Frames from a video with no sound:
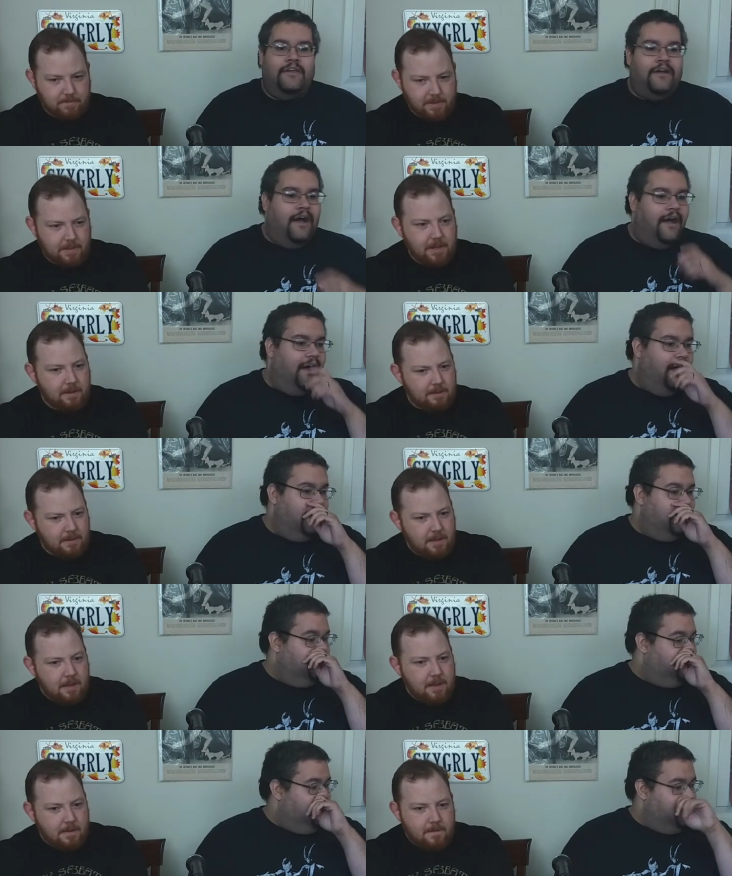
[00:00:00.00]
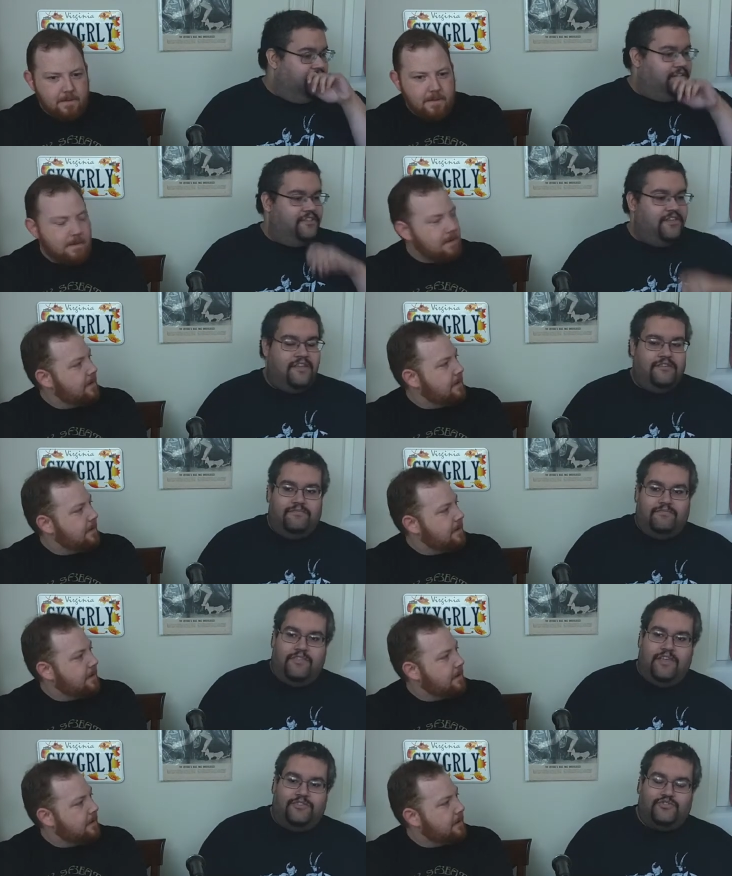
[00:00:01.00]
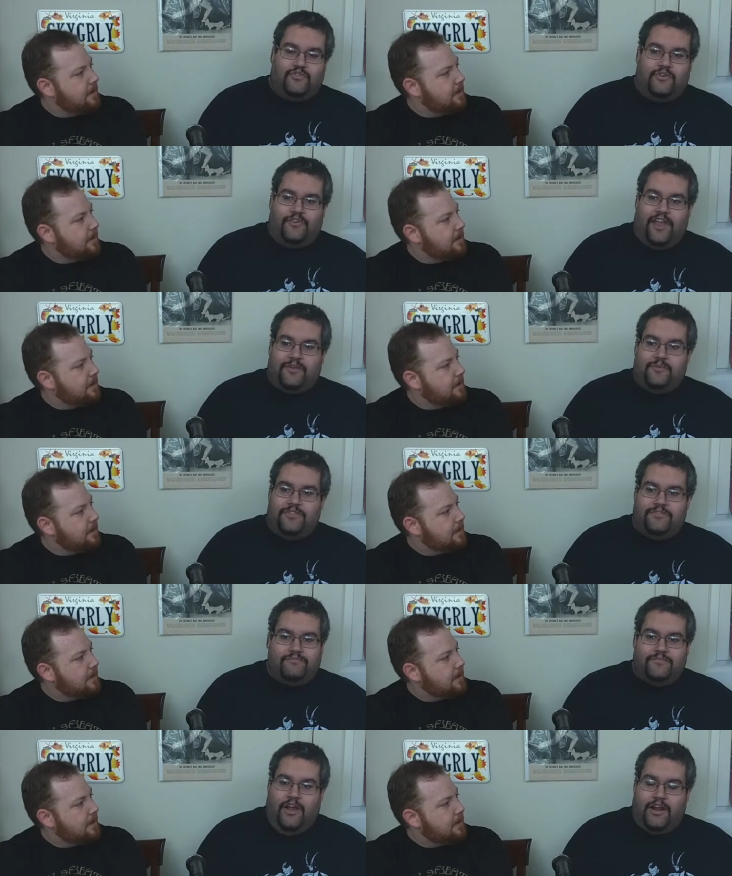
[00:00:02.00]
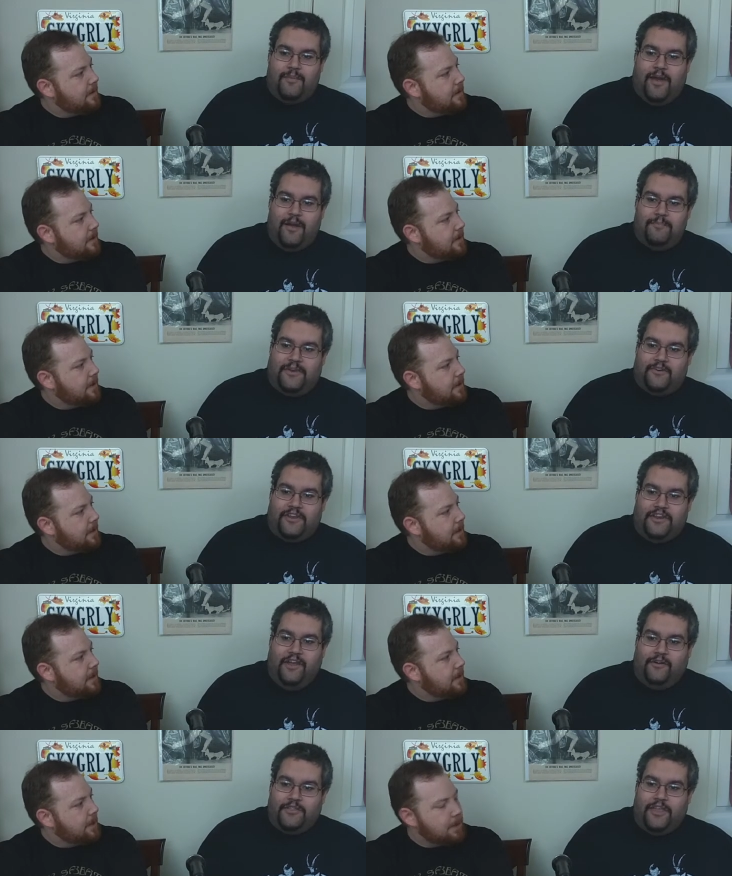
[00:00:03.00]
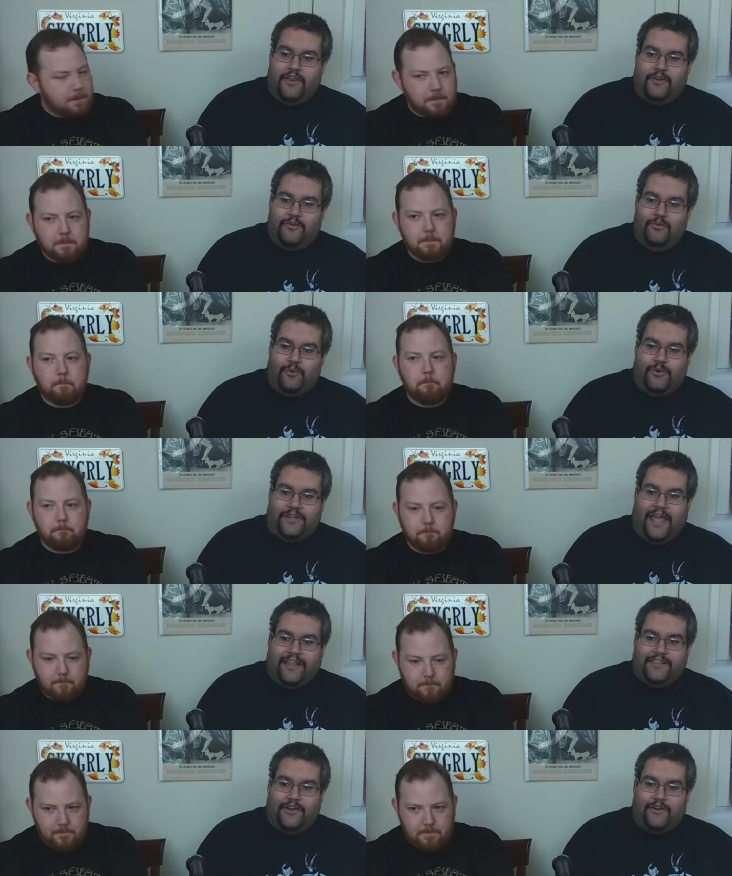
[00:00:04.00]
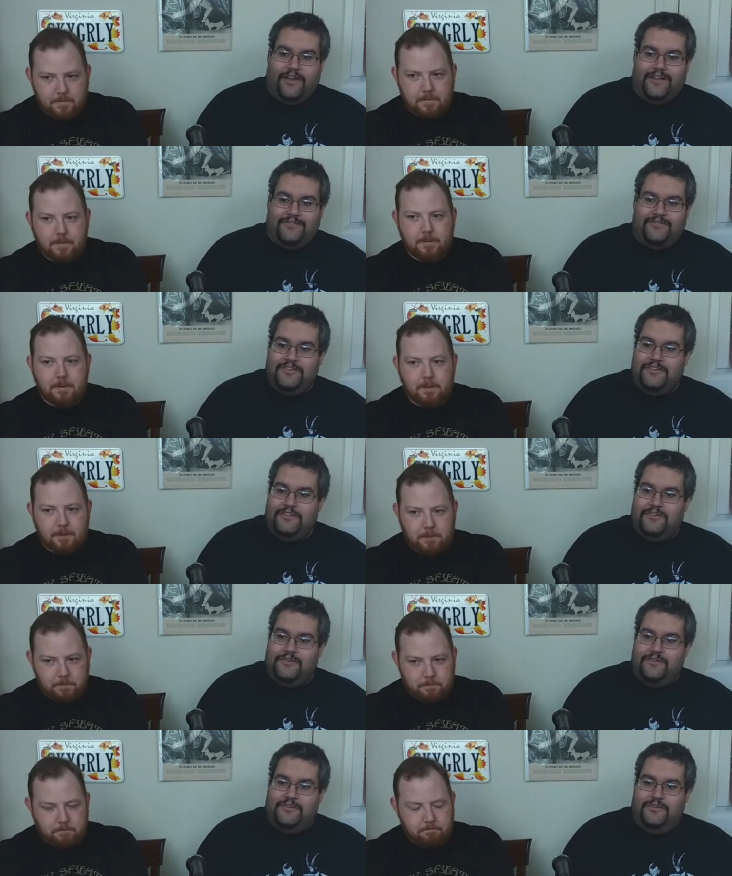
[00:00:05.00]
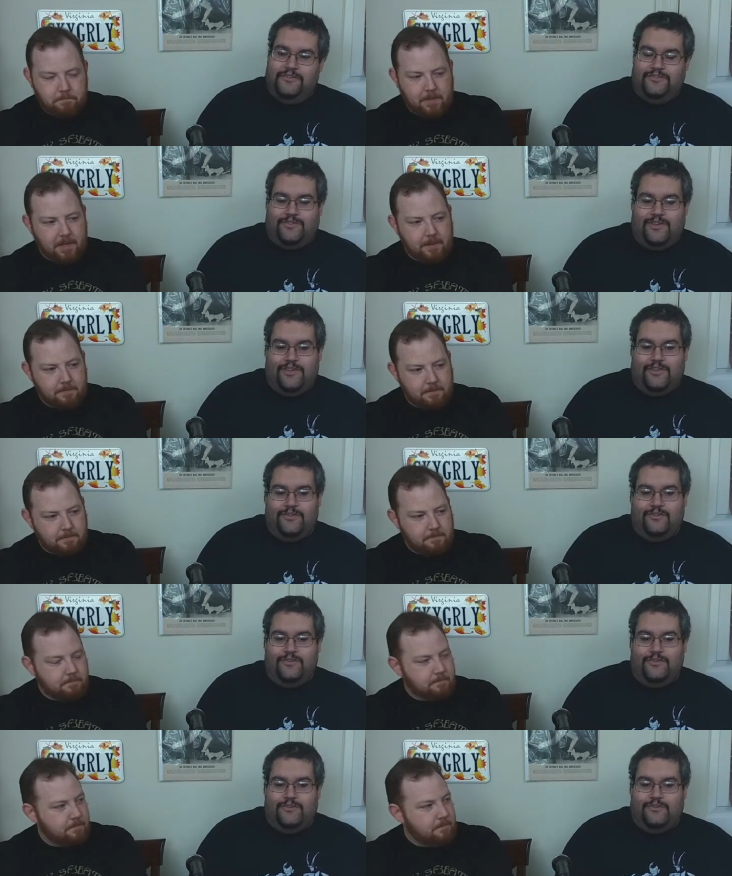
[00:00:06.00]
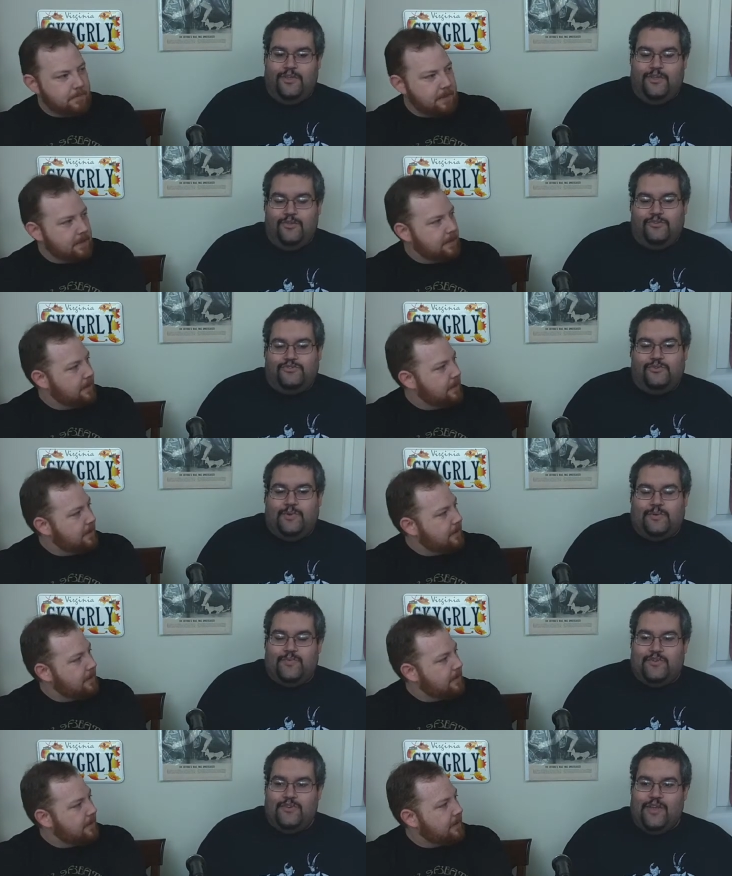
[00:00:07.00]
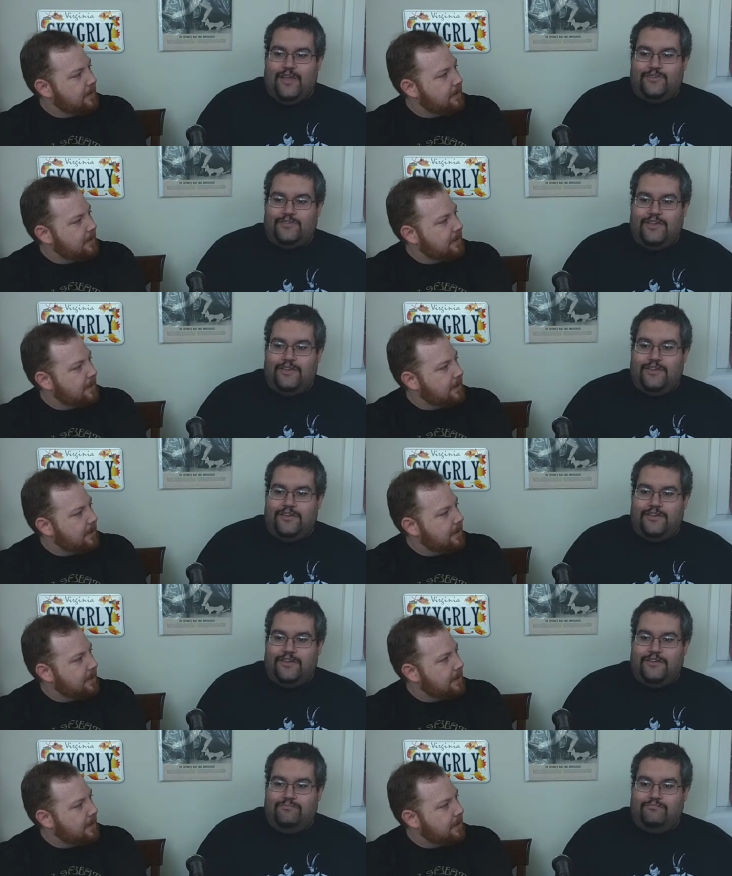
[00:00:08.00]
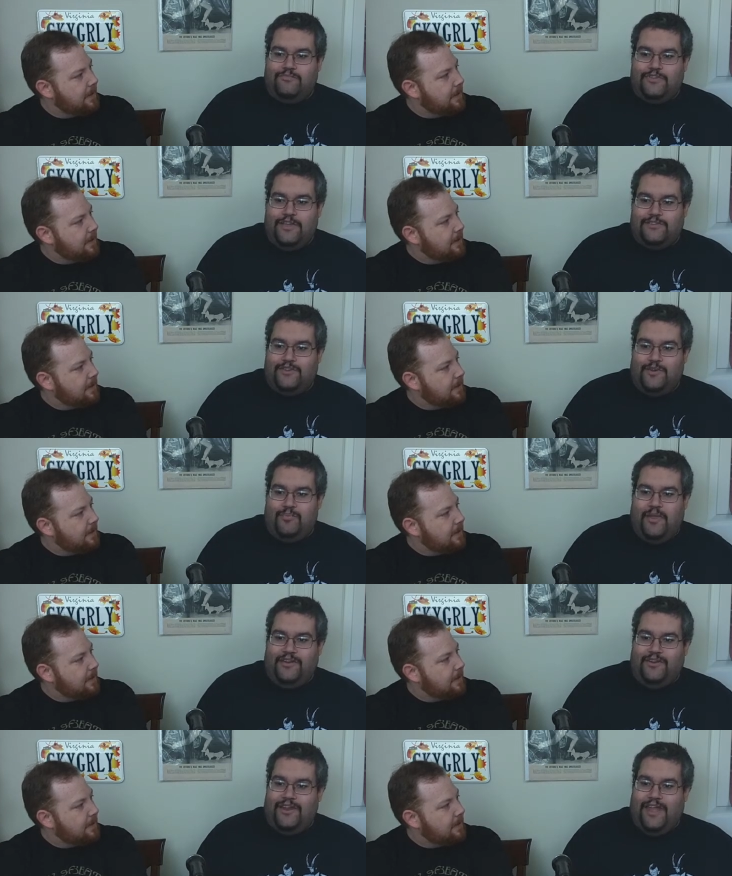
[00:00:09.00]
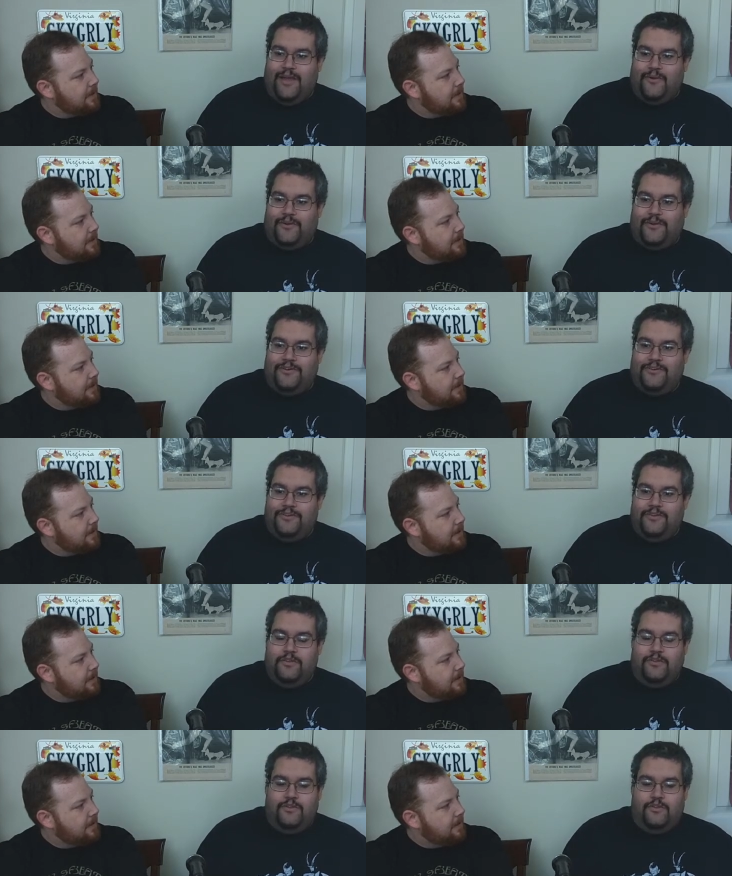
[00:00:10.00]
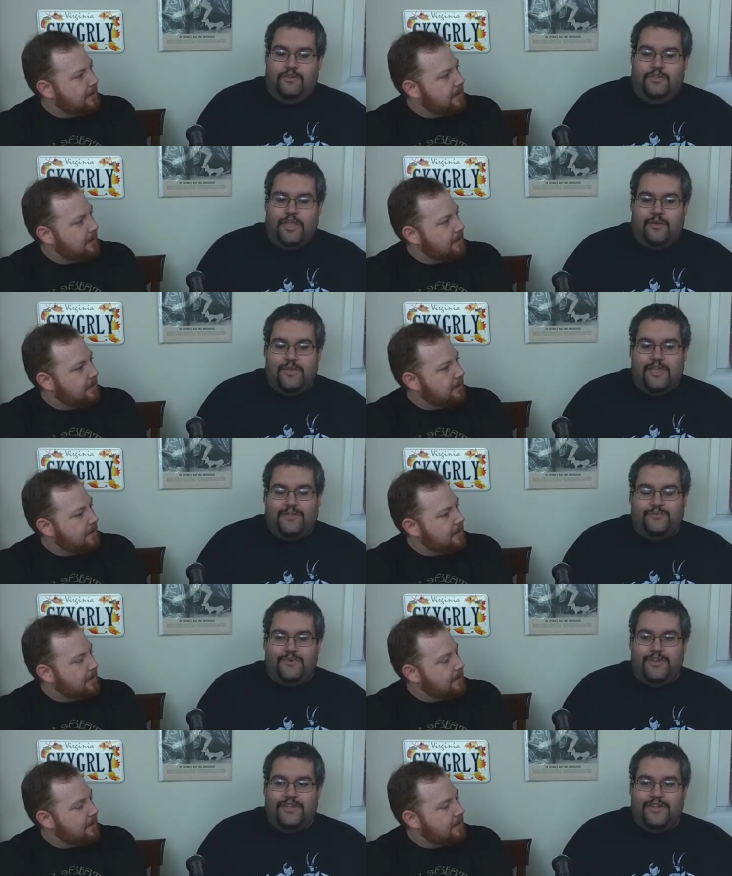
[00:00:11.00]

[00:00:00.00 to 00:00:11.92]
Speaker 1: Yeah. Uh, particularly, they they screw around with talking about American healthcare or lack thereof.
Speaker 2: Yeah. It's like
Speaker 1: it's like so. When were you guys like uh you guys independent now or? Yeah, we got free in